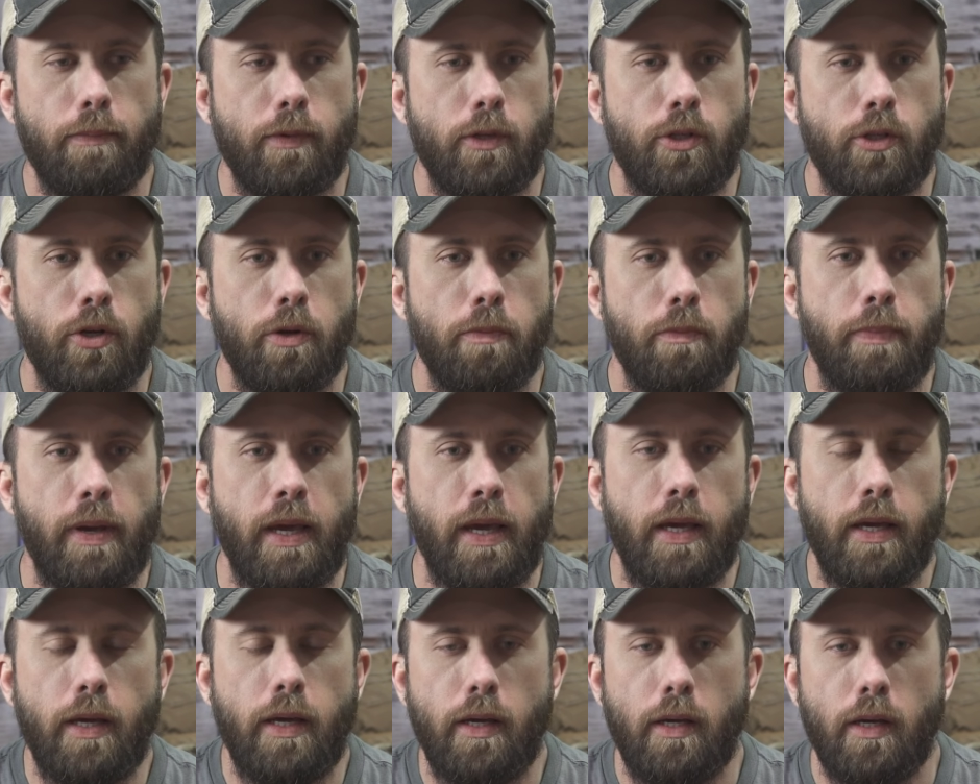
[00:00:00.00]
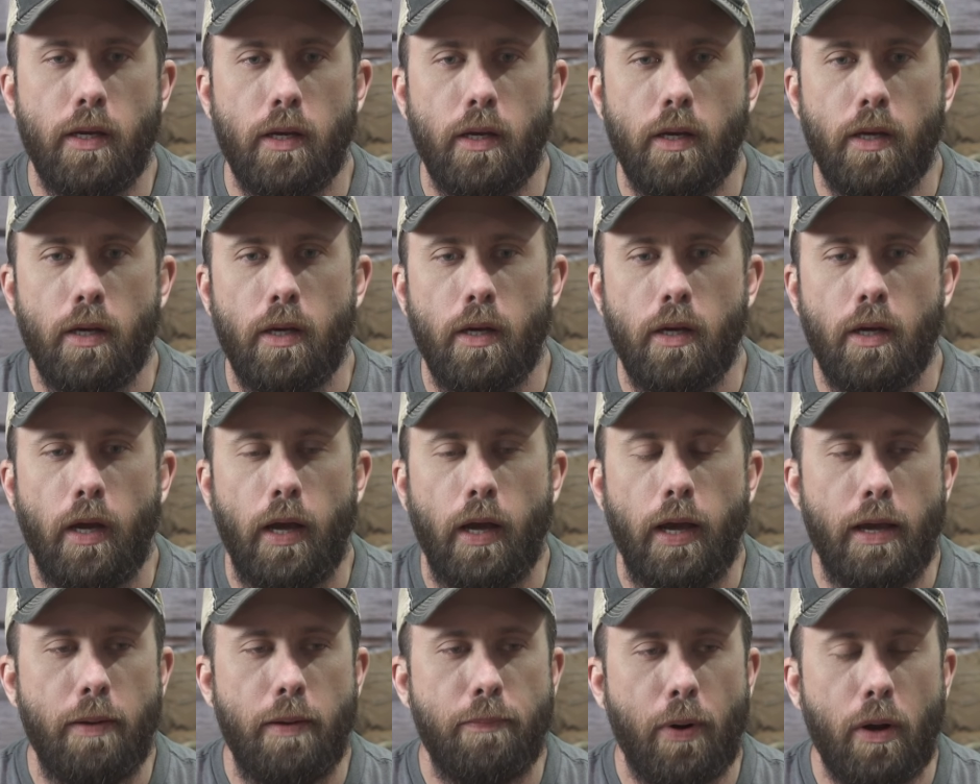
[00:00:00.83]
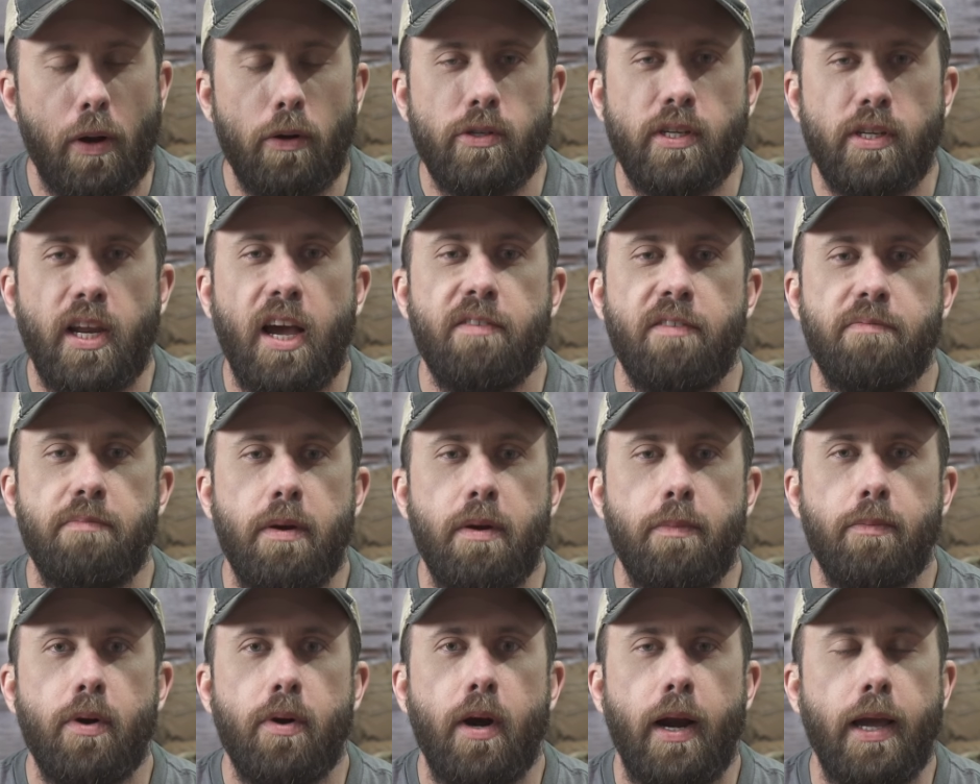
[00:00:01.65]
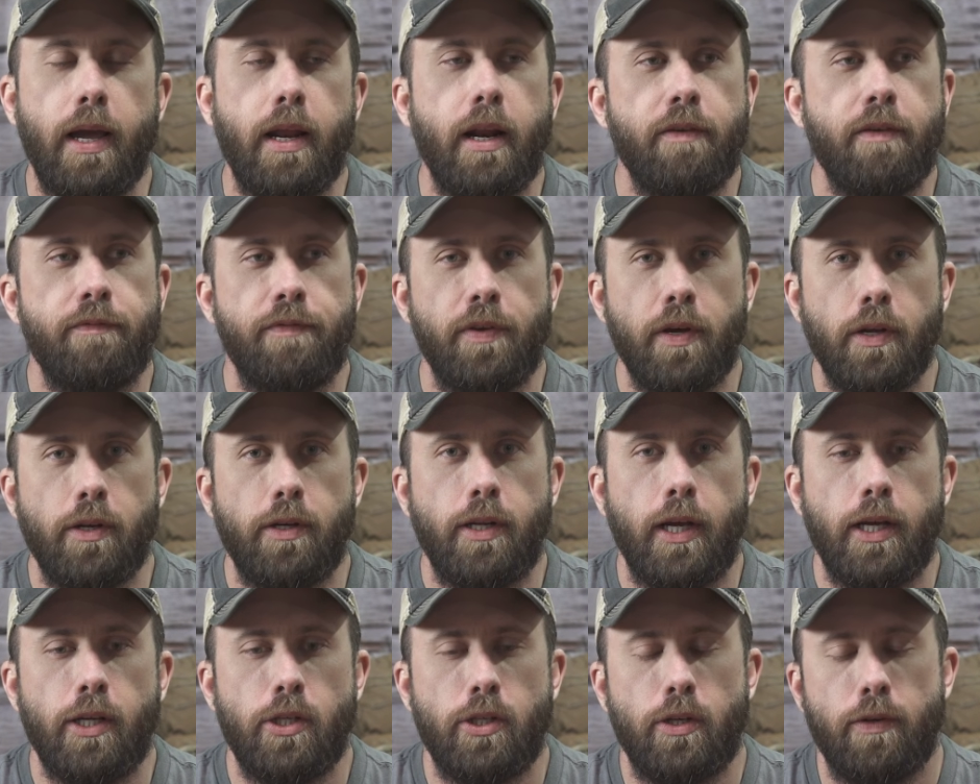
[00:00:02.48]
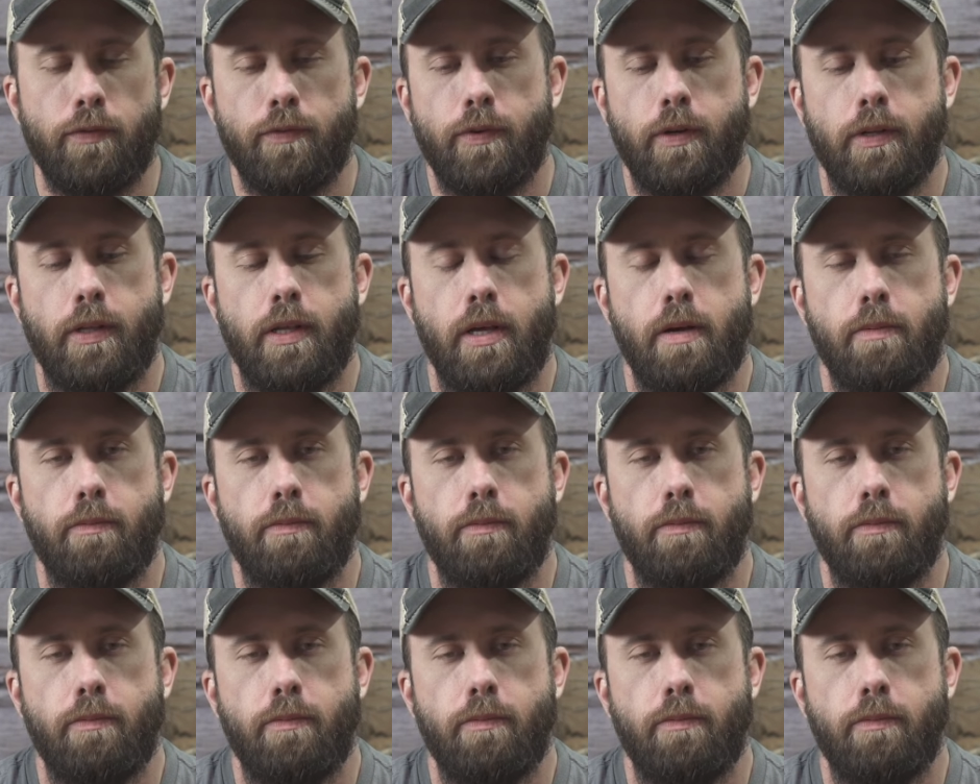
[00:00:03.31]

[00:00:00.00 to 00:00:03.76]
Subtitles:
to be a pro staff member and a field tester for them.